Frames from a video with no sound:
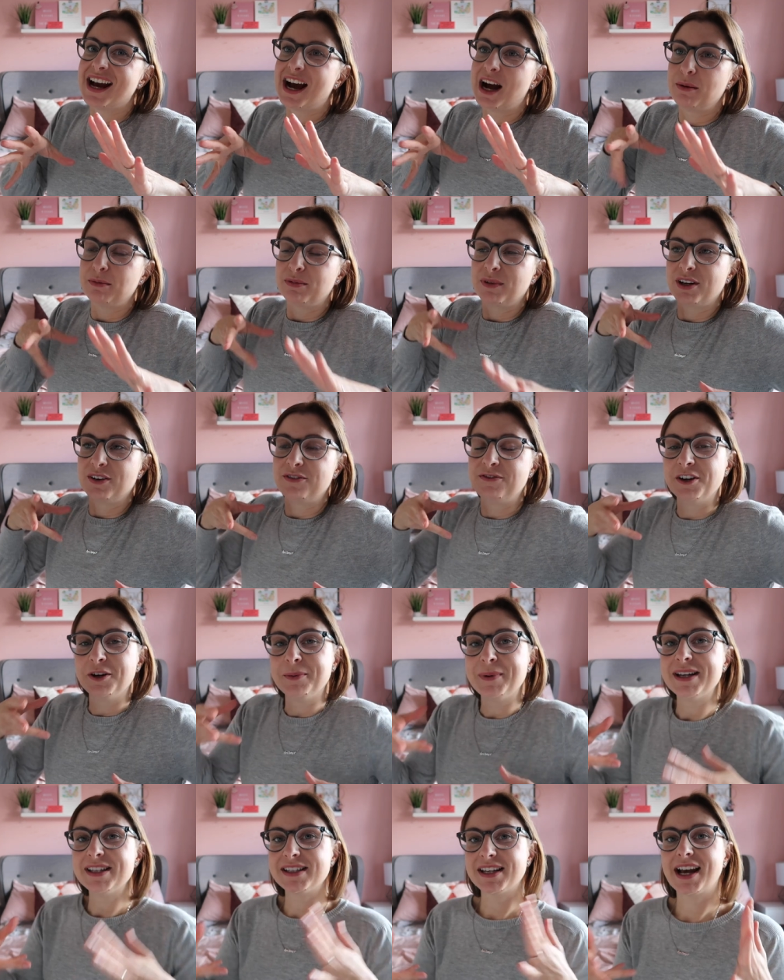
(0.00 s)
I'm going to
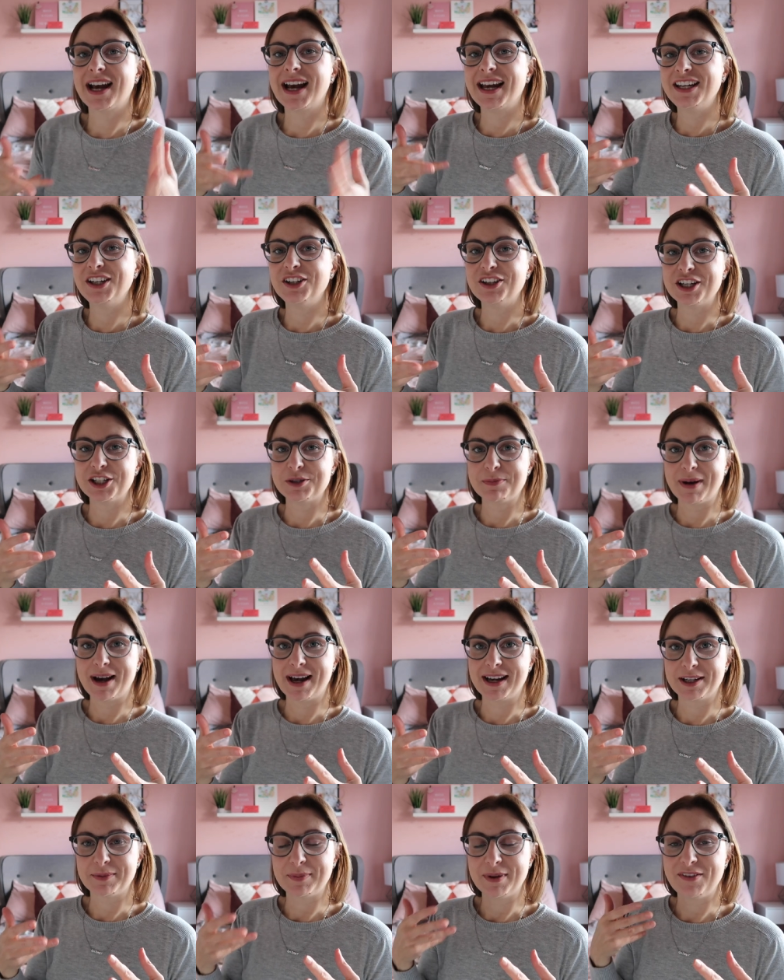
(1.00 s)
film it as a hand luggage
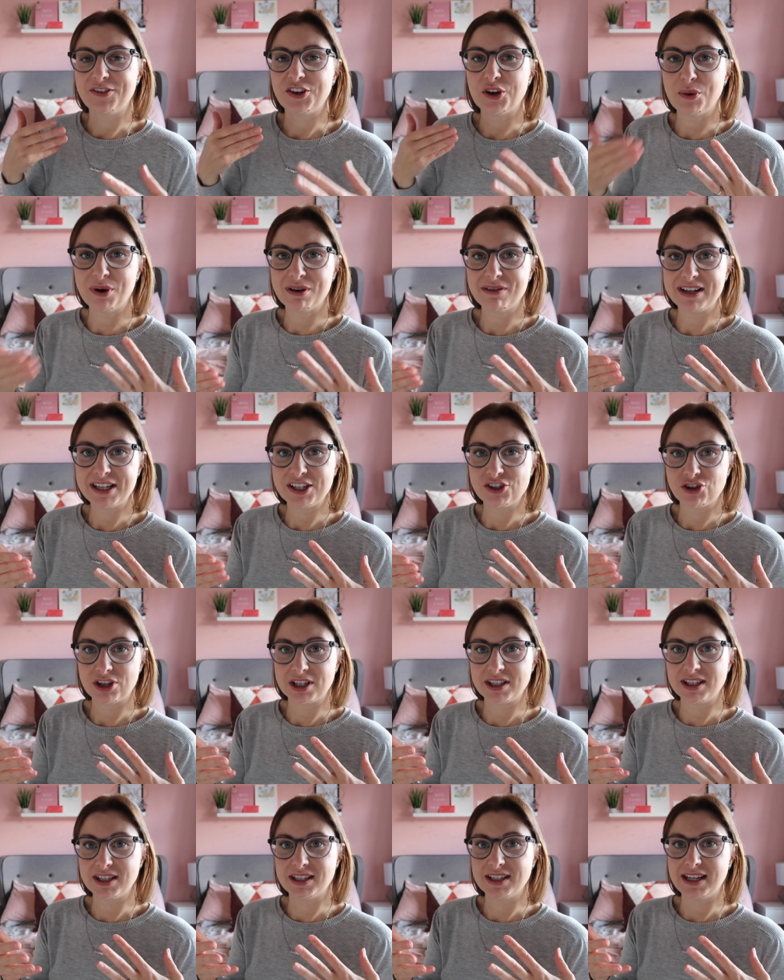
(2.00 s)
bag, but if you are
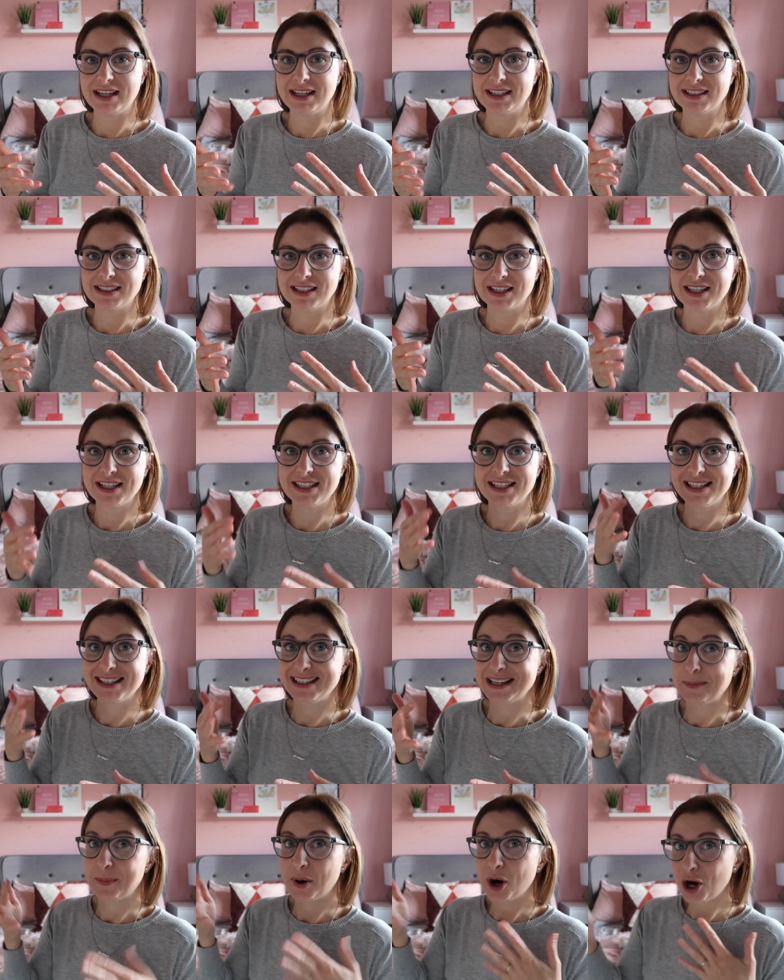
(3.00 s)
interested in
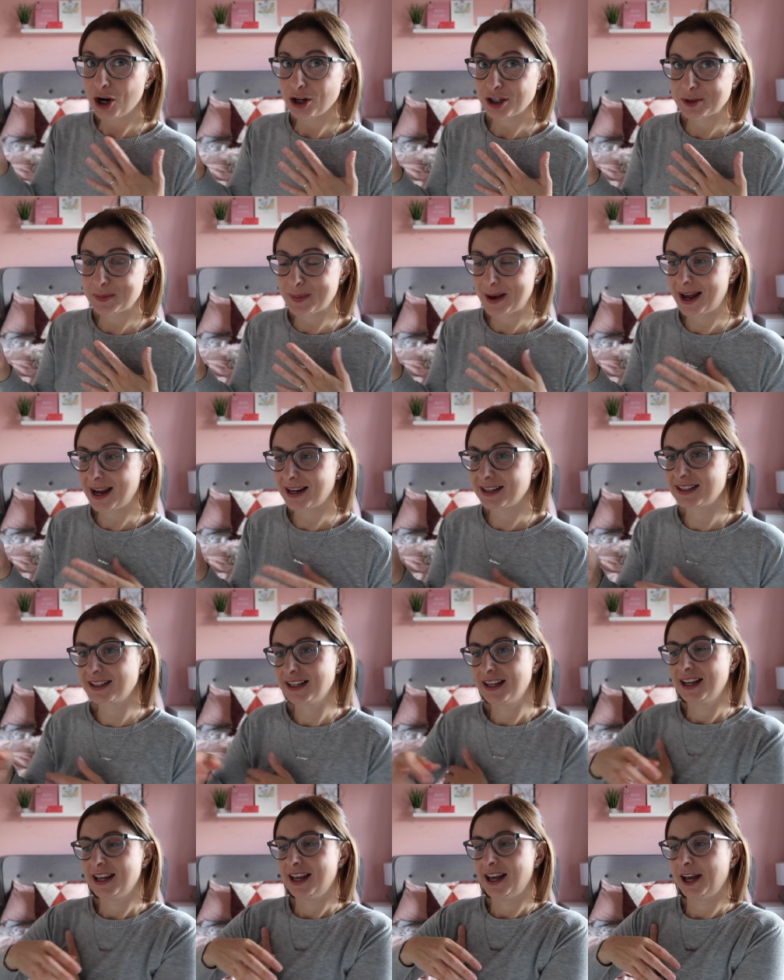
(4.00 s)
Disney Parks bags,
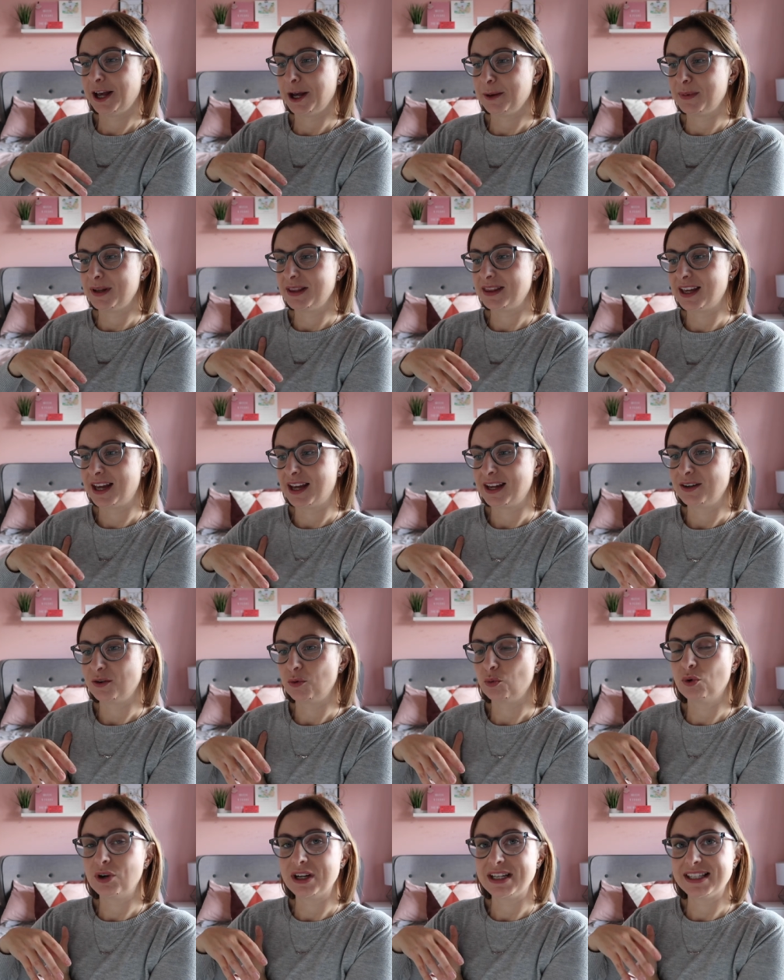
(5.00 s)

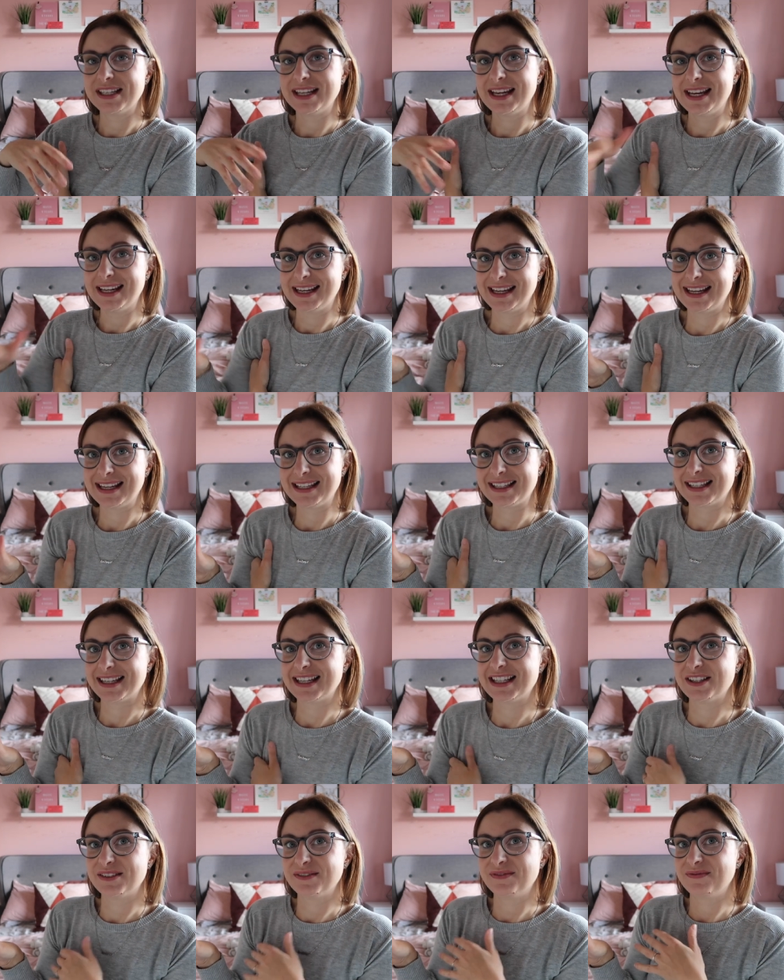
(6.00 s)
then what is in it
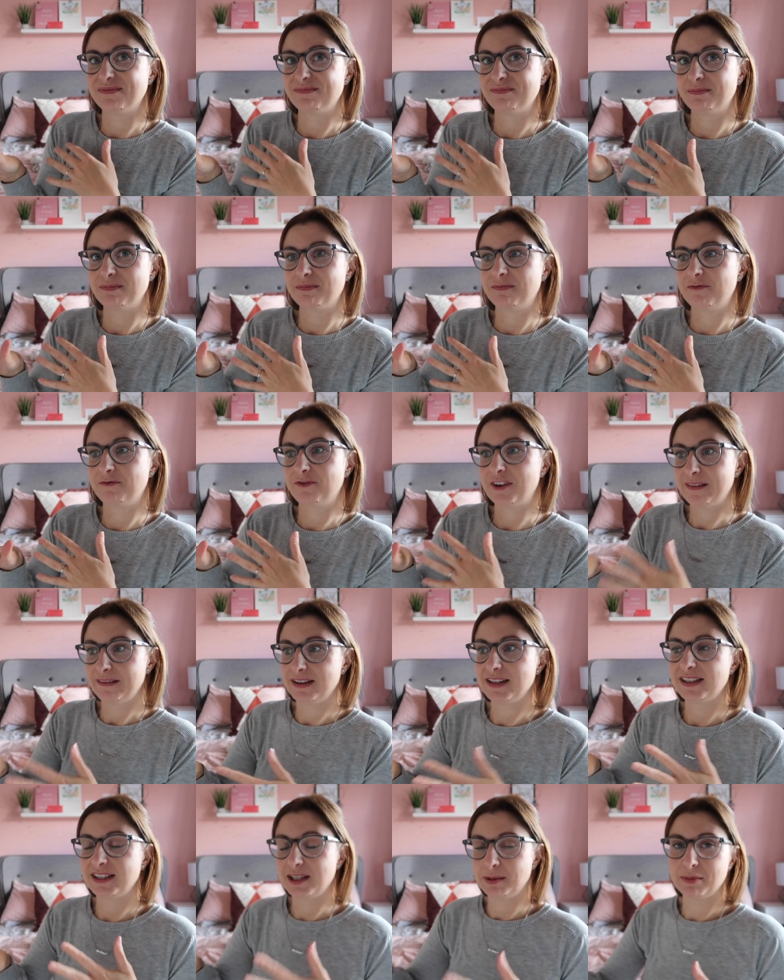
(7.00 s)
is
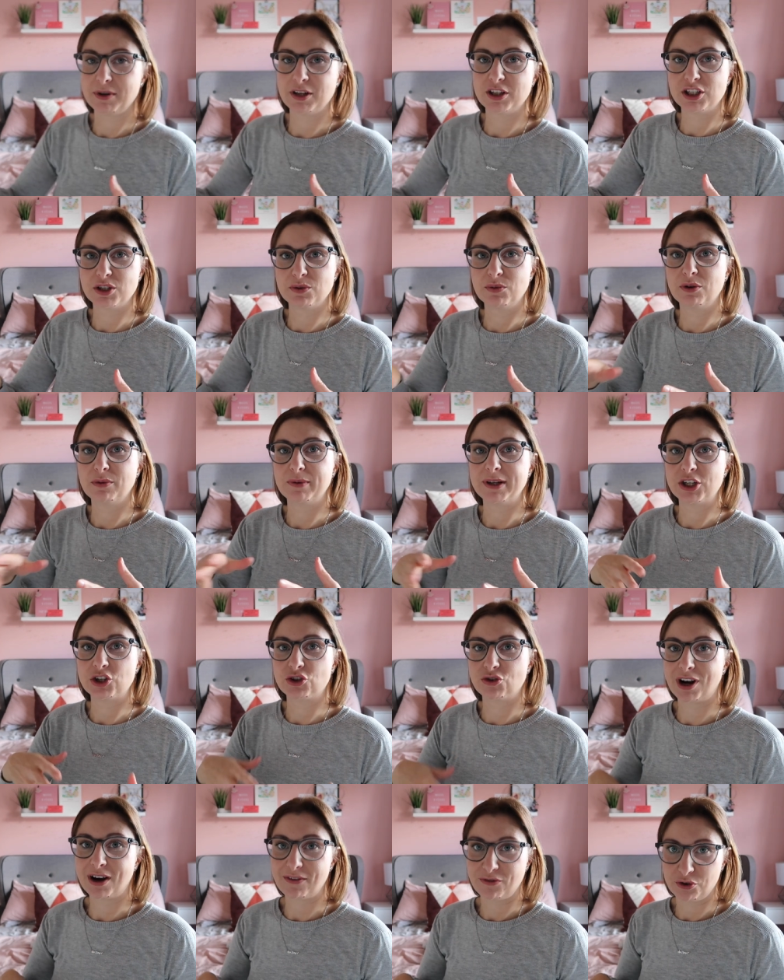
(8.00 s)
very similar to what we
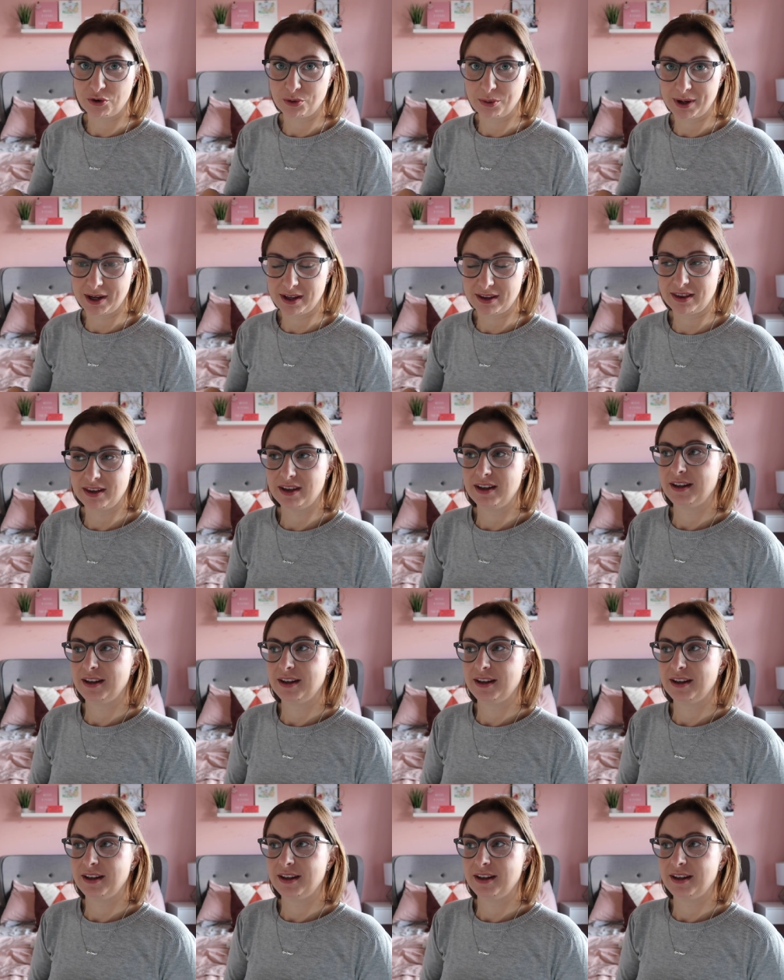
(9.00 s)
travel with,